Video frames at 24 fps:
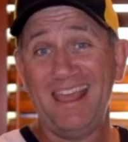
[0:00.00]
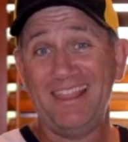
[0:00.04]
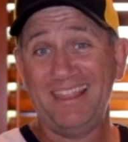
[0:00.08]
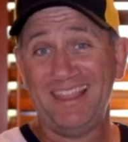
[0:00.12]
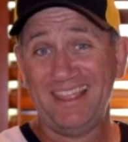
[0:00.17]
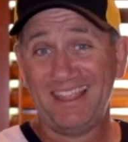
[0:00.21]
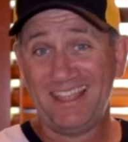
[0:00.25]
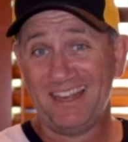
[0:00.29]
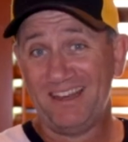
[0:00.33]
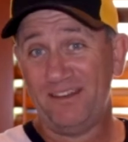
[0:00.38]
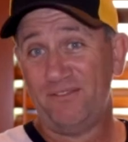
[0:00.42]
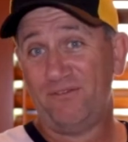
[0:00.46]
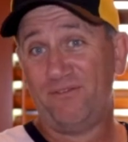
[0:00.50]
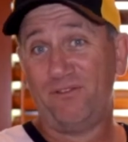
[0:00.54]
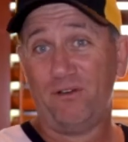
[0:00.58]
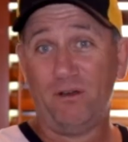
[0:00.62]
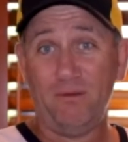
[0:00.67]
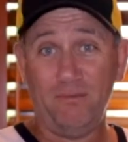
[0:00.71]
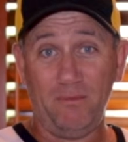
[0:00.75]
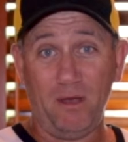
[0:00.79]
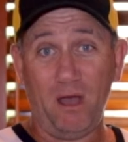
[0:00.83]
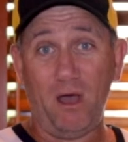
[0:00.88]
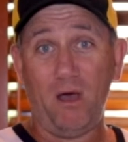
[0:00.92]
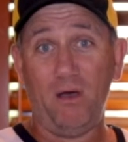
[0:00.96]
They're getting it
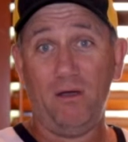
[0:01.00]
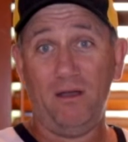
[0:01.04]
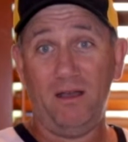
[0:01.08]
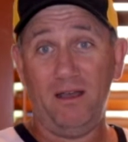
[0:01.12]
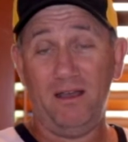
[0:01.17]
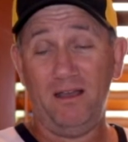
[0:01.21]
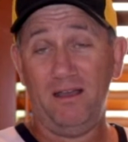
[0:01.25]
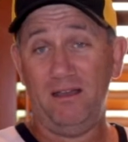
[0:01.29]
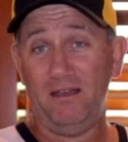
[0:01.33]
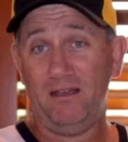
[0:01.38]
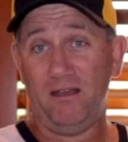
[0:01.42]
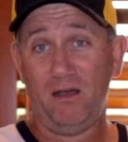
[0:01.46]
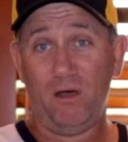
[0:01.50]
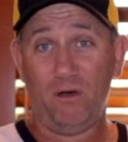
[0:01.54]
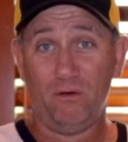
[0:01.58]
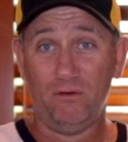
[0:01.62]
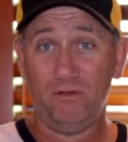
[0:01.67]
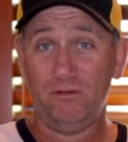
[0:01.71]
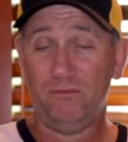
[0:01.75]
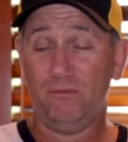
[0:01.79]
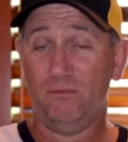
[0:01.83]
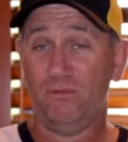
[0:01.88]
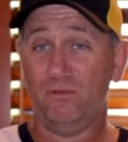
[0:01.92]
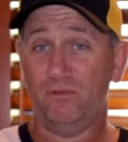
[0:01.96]
from
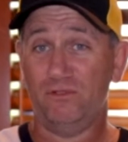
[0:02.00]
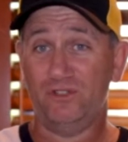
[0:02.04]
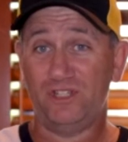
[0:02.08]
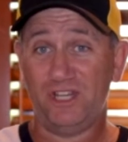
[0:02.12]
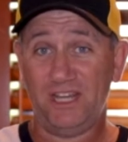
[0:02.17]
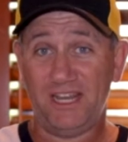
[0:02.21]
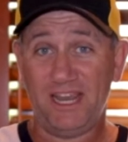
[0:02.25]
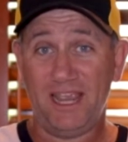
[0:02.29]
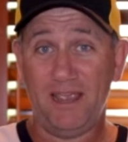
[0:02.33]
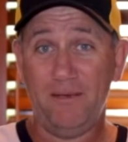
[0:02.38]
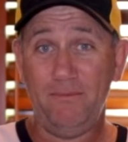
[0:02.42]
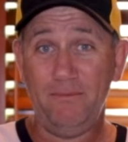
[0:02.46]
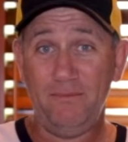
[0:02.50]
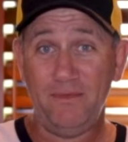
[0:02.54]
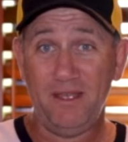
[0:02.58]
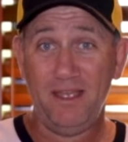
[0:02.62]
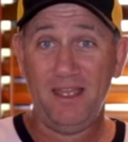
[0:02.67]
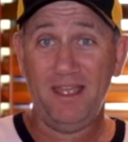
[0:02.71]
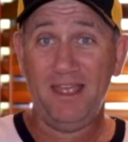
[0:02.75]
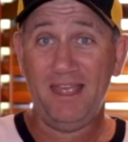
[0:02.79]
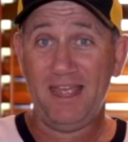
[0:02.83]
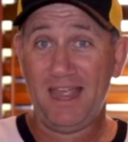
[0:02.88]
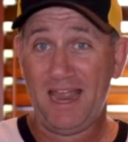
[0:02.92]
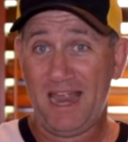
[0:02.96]
Holden or GM
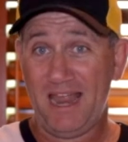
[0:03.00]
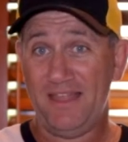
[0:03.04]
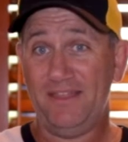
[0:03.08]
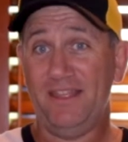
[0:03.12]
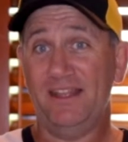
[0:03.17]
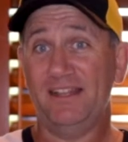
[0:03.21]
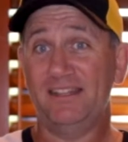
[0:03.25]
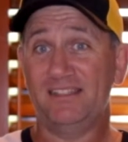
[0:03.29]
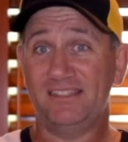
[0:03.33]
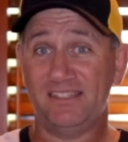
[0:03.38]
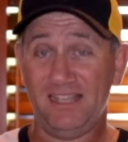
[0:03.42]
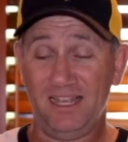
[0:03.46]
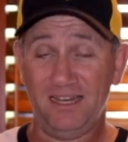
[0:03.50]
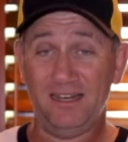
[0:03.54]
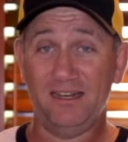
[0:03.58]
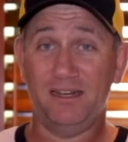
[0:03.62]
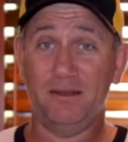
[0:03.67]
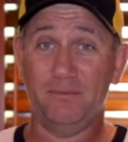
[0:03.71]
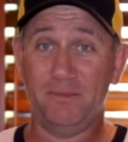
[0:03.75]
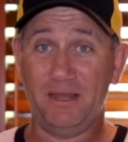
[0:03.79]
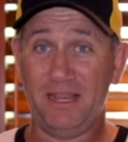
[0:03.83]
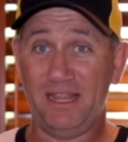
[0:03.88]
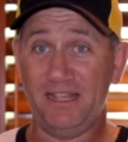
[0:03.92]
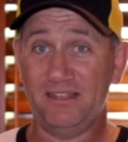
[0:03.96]
and then selling
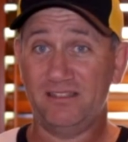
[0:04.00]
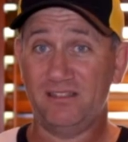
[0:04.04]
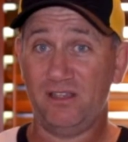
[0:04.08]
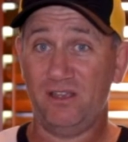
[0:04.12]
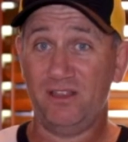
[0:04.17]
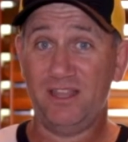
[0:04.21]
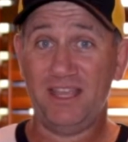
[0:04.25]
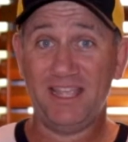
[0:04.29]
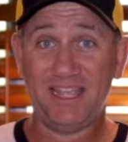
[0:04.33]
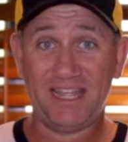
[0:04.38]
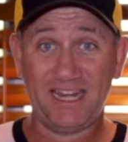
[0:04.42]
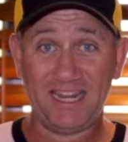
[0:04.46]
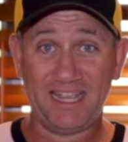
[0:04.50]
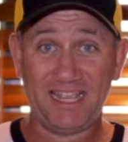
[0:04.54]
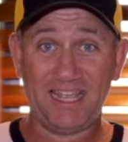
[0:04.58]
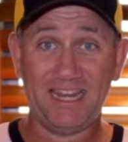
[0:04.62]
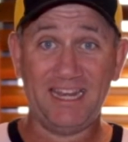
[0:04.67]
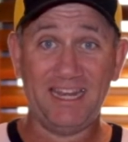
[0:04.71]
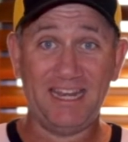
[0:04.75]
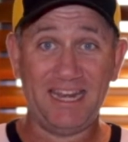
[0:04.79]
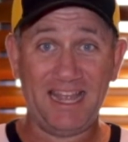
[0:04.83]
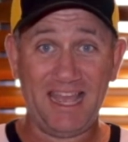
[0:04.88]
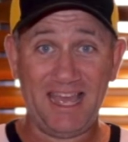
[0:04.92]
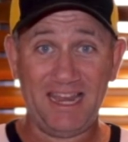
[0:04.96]
them here. So they're going to
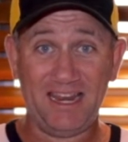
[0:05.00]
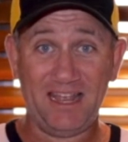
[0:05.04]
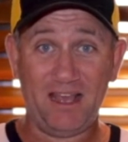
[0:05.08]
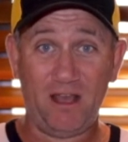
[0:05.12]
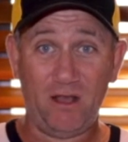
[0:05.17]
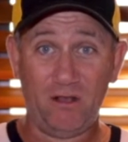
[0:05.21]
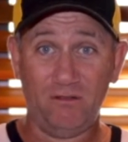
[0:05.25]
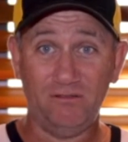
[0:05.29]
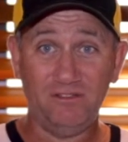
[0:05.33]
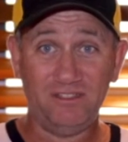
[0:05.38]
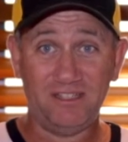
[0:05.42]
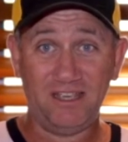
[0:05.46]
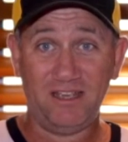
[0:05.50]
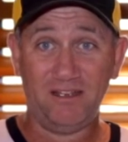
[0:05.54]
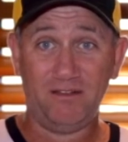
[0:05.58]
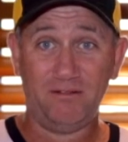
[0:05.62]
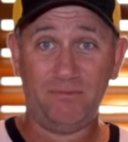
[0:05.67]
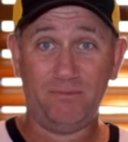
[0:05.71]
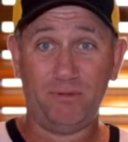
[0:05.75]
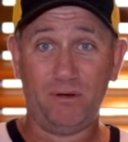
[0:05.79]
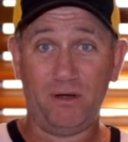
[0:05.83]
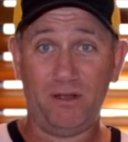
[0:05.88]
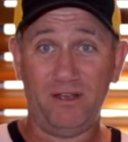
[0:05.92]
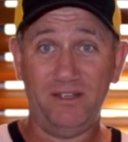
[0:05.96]
get it at a wholesale
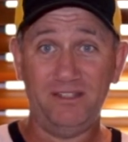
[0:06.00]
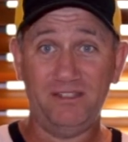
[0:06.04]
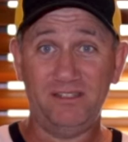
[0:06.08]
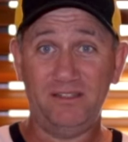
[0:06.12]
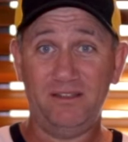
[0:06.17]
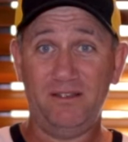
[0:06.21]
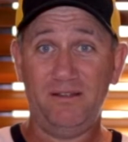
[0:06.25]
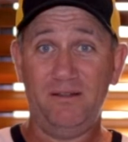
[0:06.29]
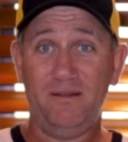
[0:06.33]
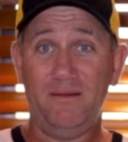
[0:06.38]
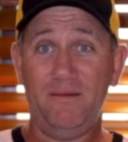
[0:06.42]
price,